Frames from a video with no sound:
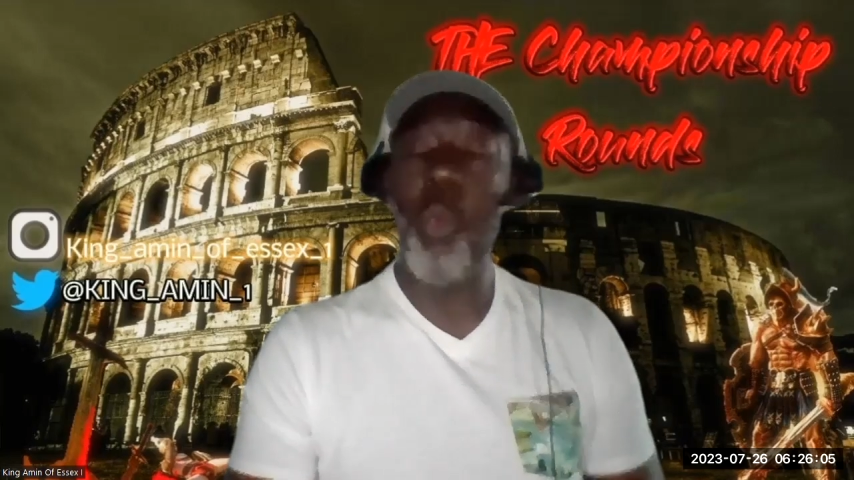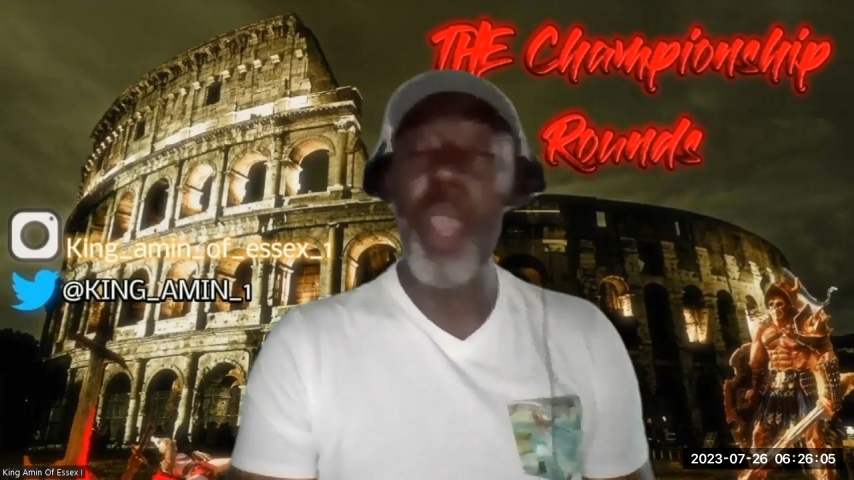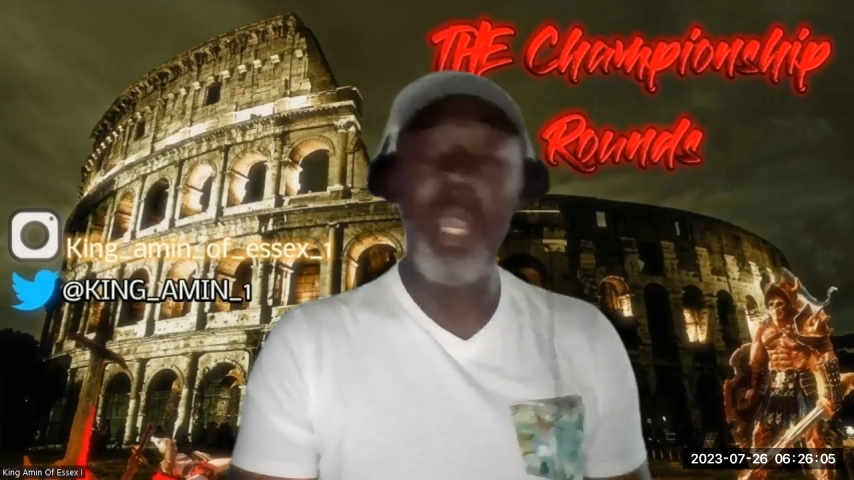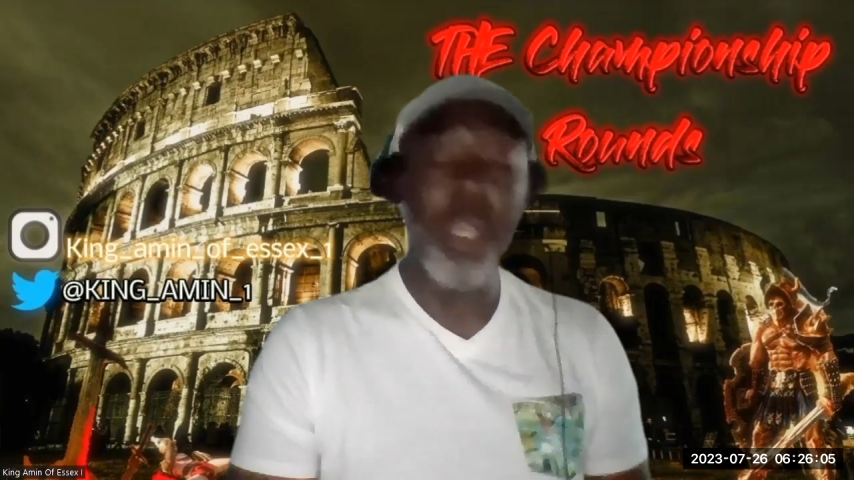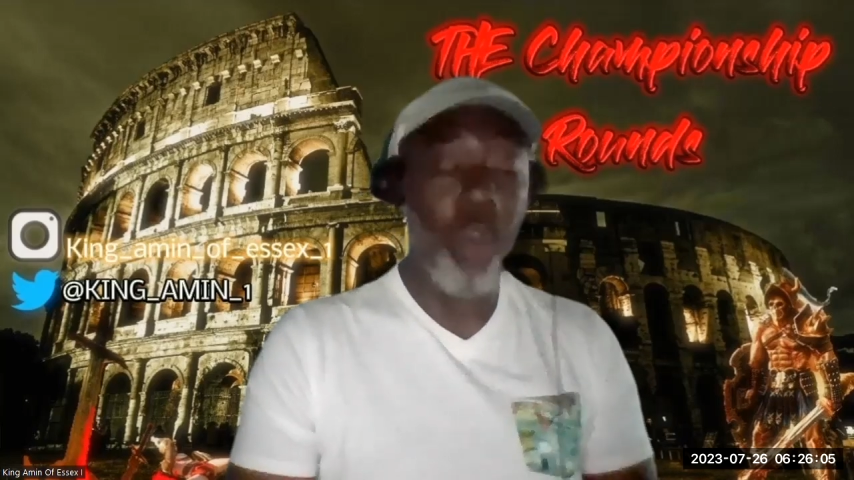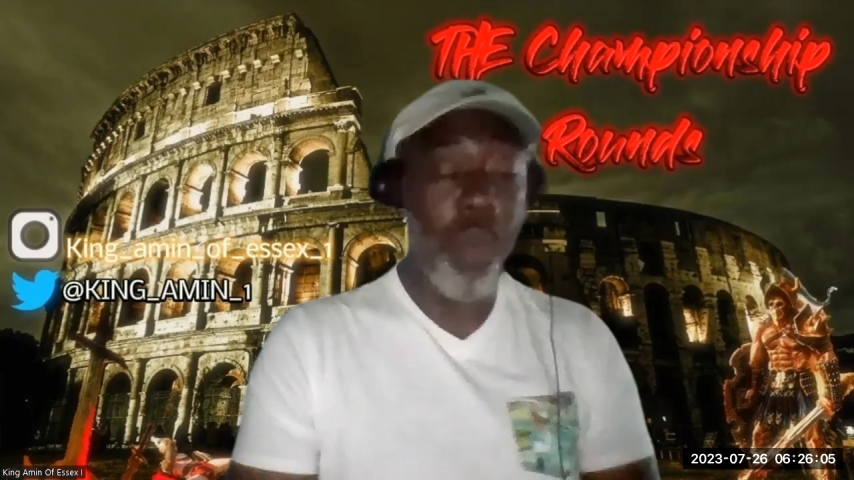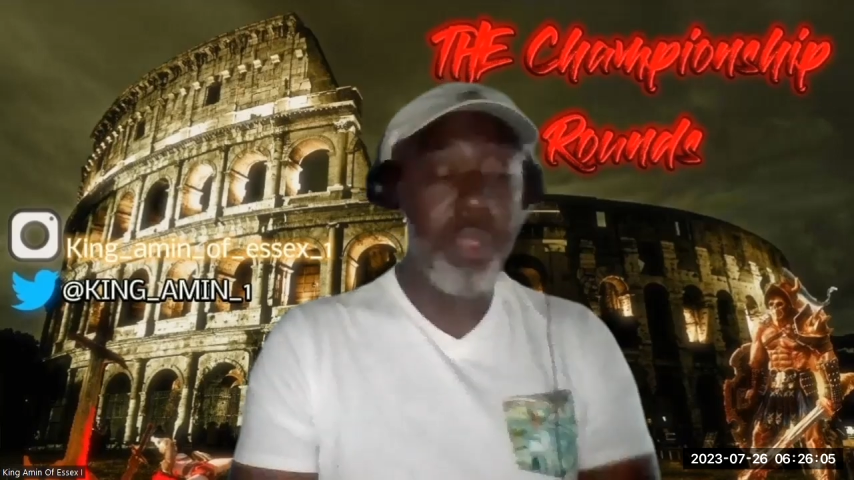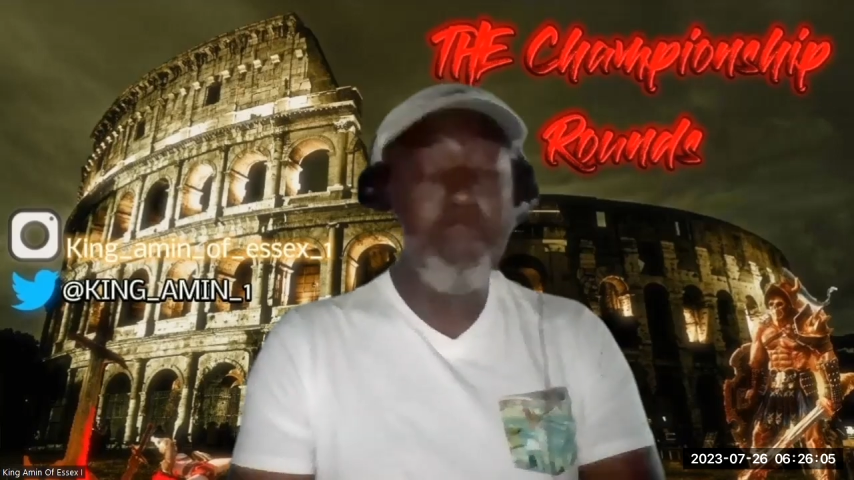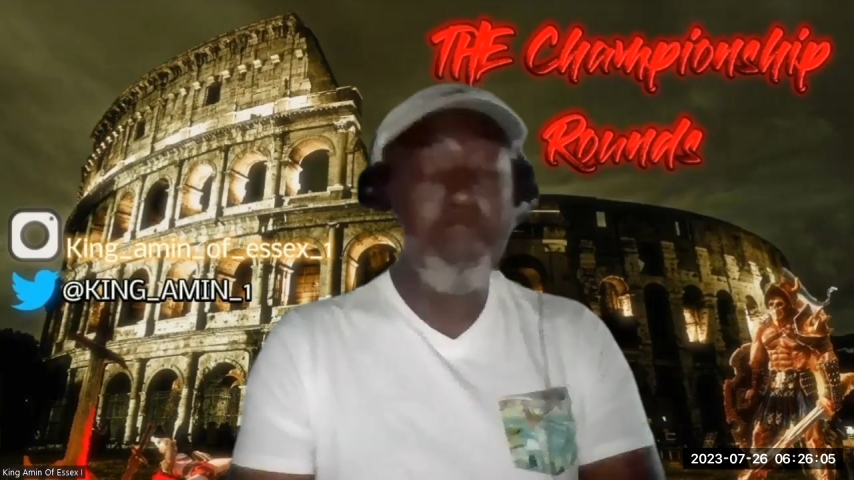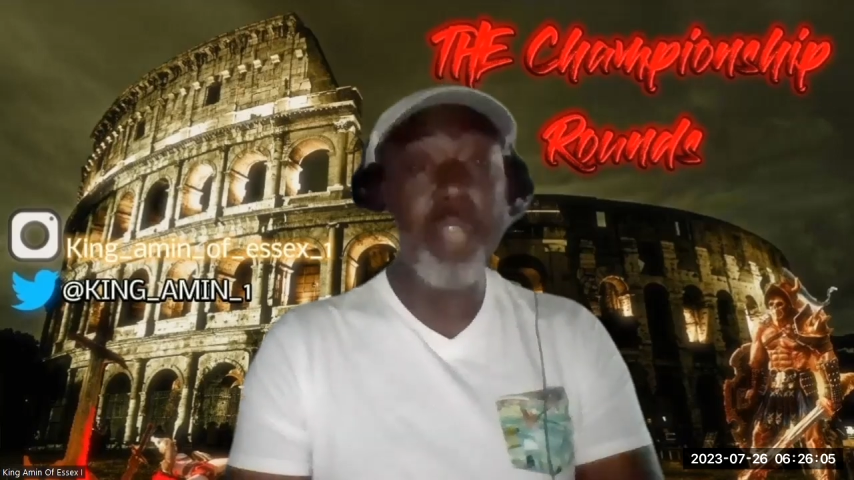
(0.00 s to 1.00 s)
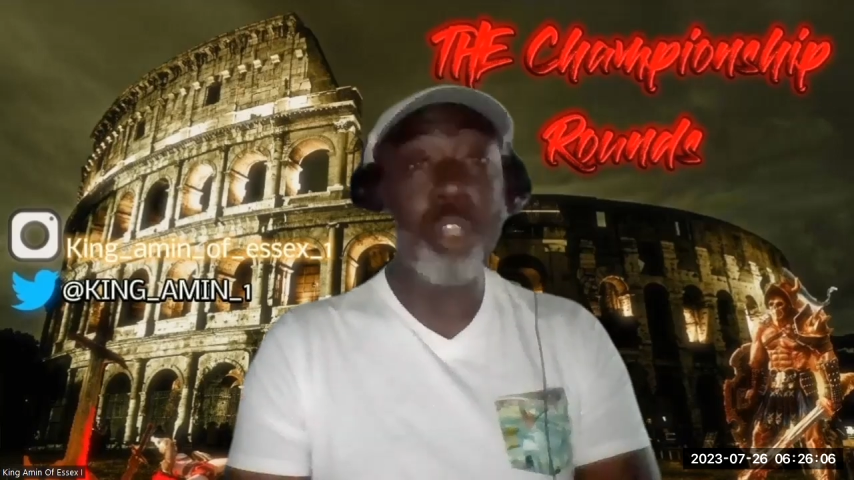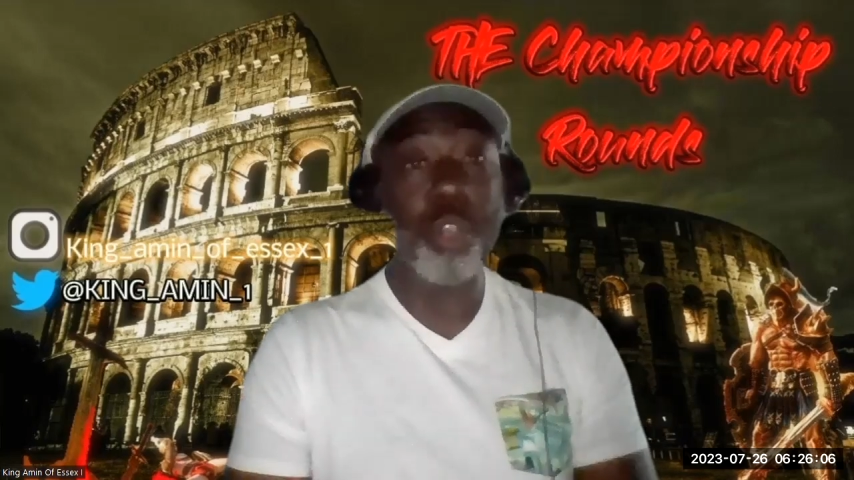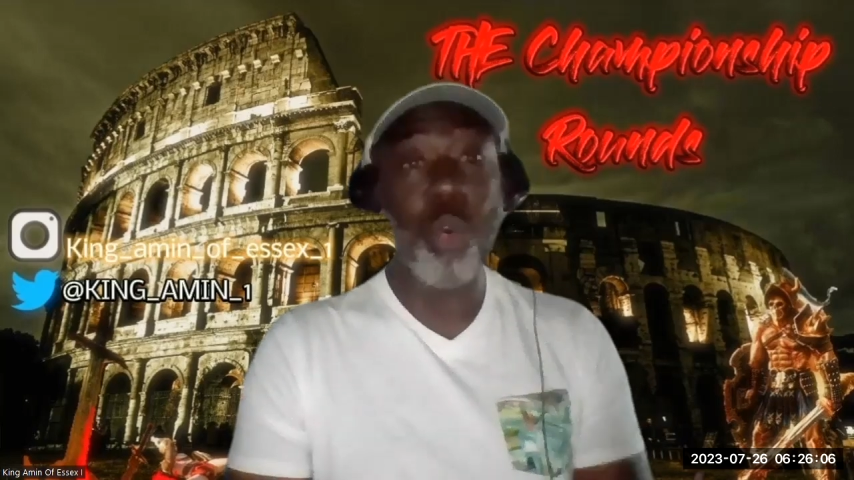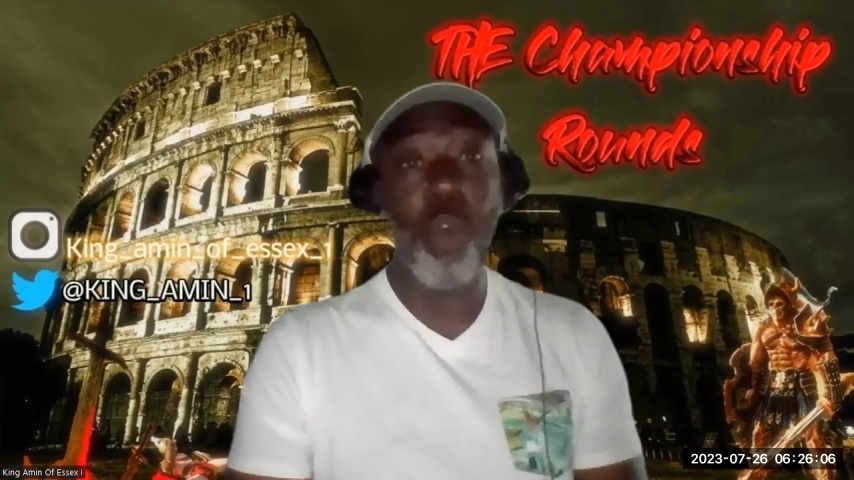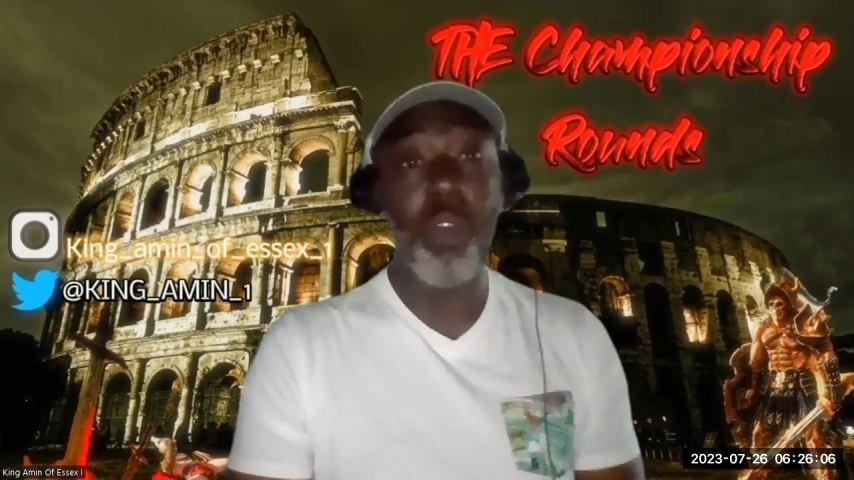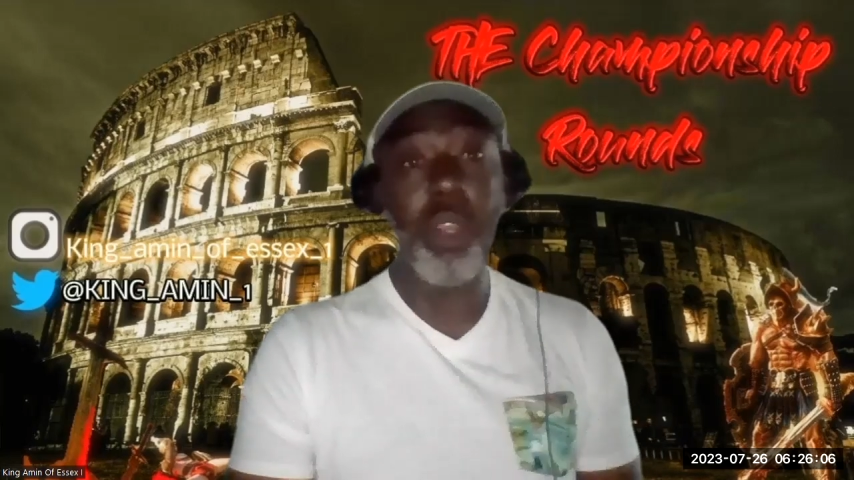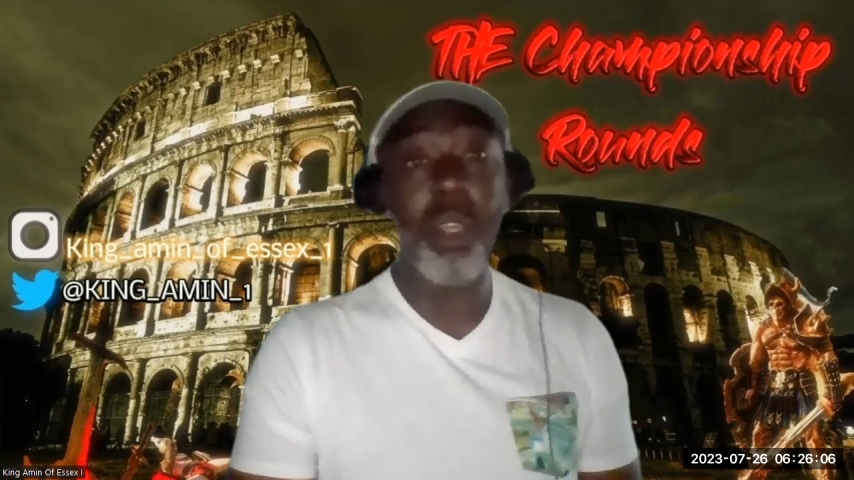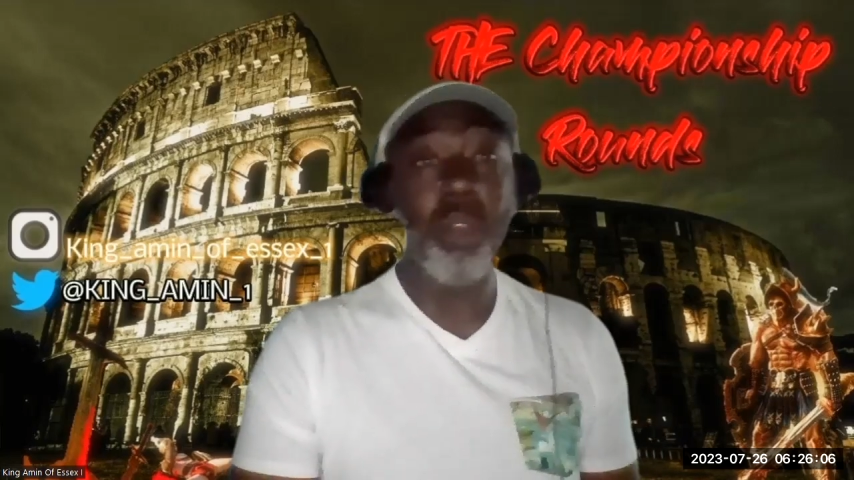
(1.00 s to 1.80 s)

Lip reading: waiting on the mandatory.